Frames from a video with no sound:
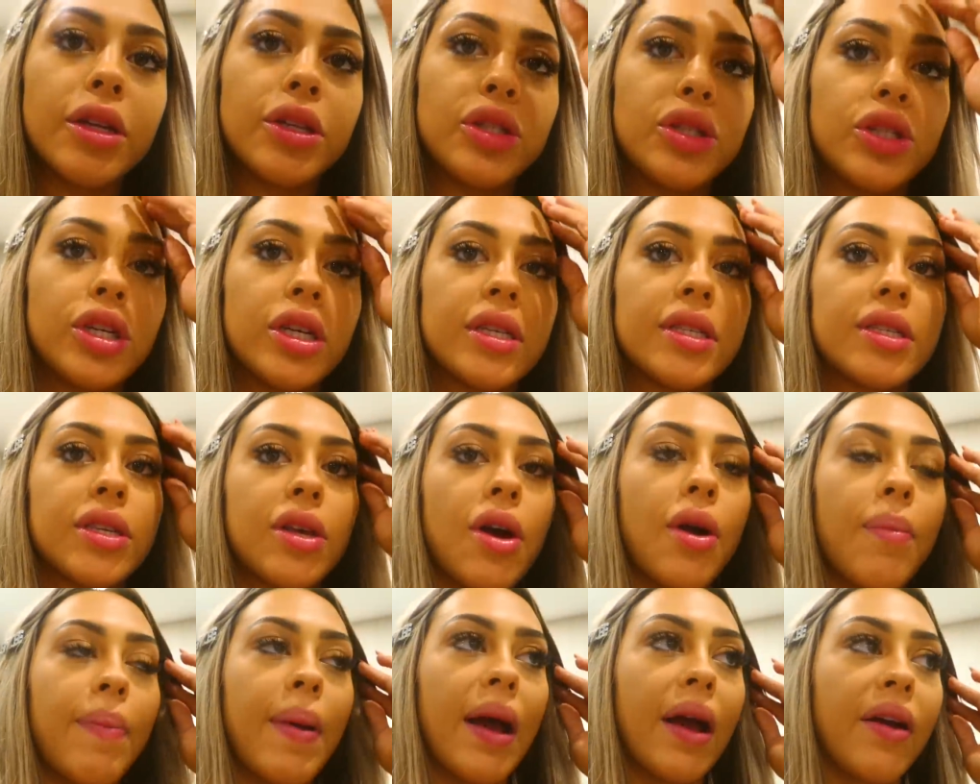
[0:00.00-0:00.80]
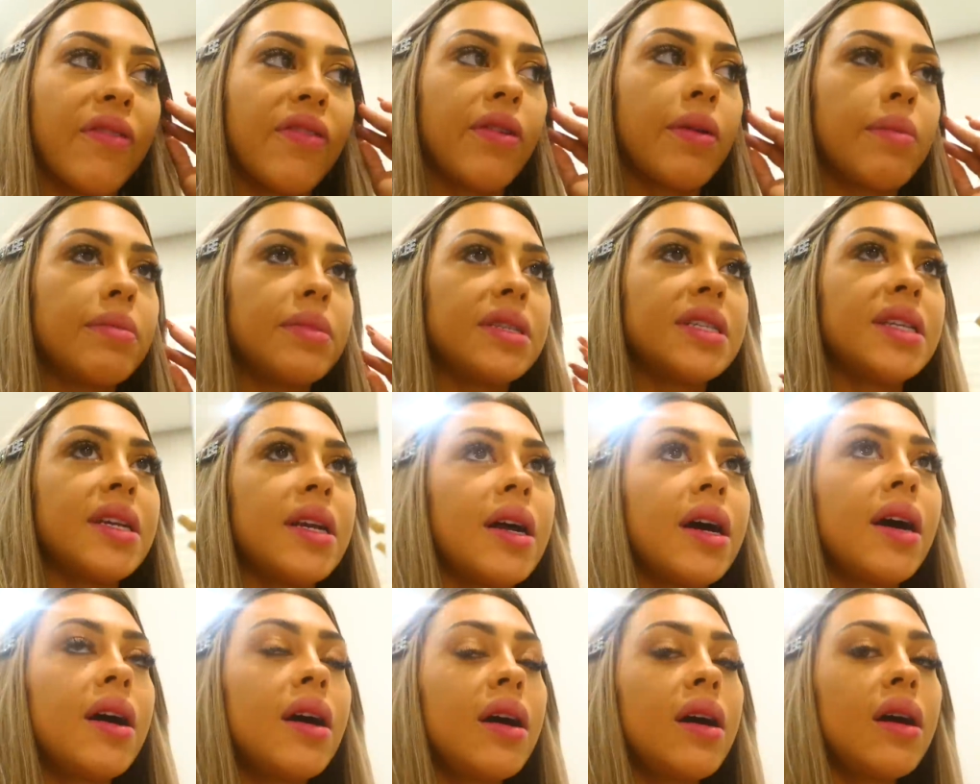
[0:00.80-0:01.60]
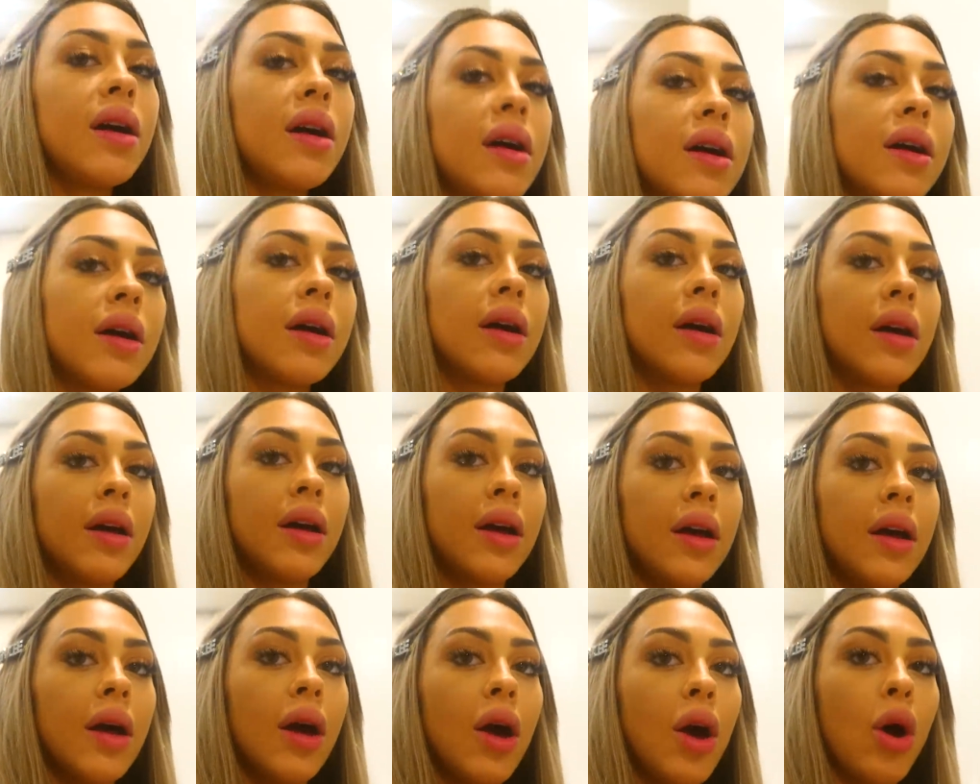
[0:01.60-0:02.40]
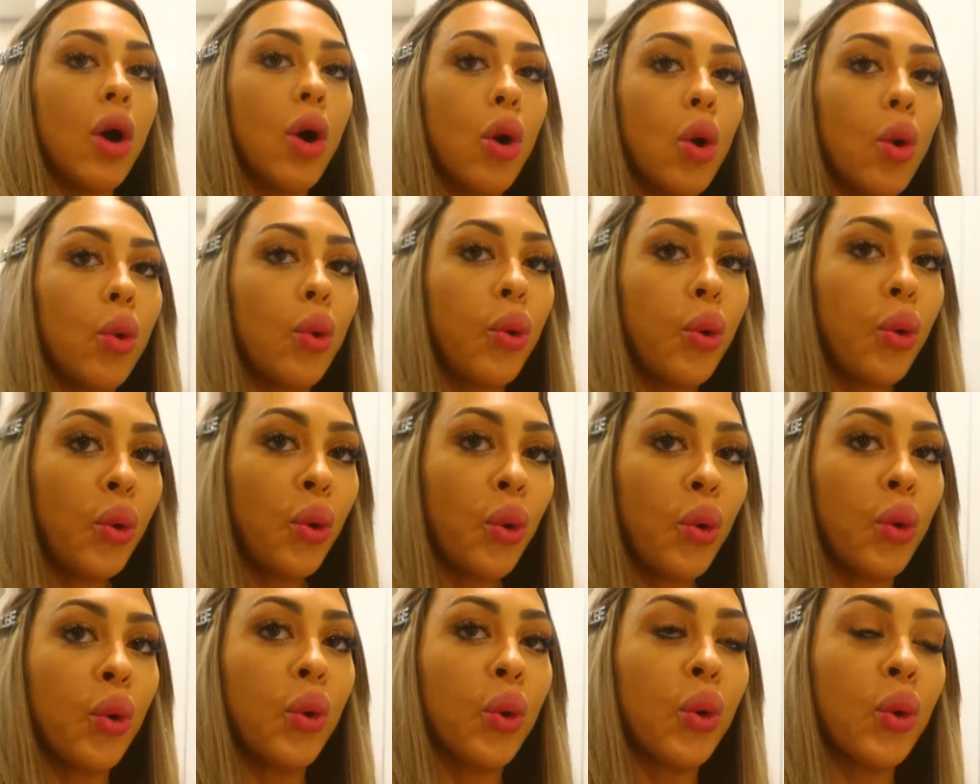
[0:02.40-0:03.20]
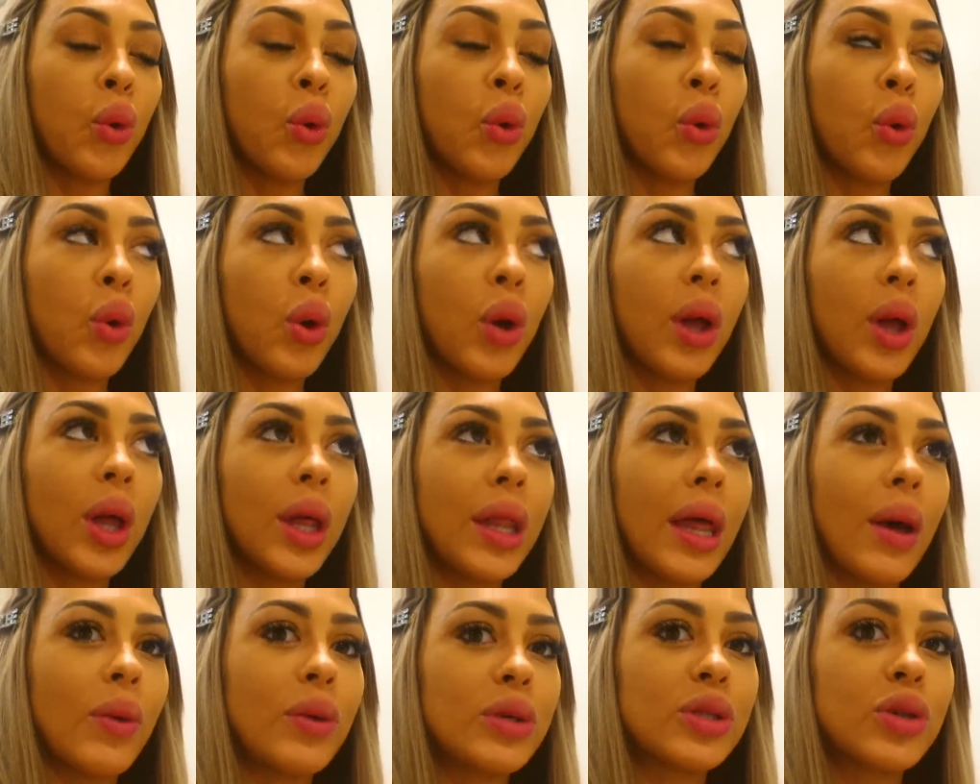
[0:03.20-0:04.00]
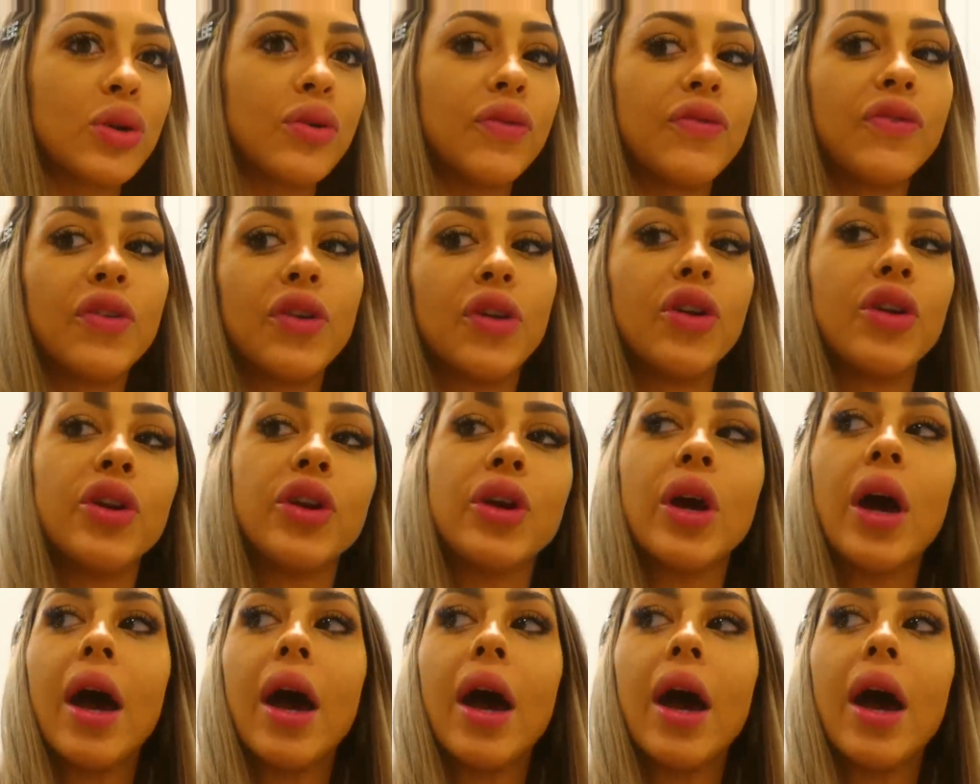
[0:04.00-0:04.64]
Just got back from dinner. Whew, that was good food.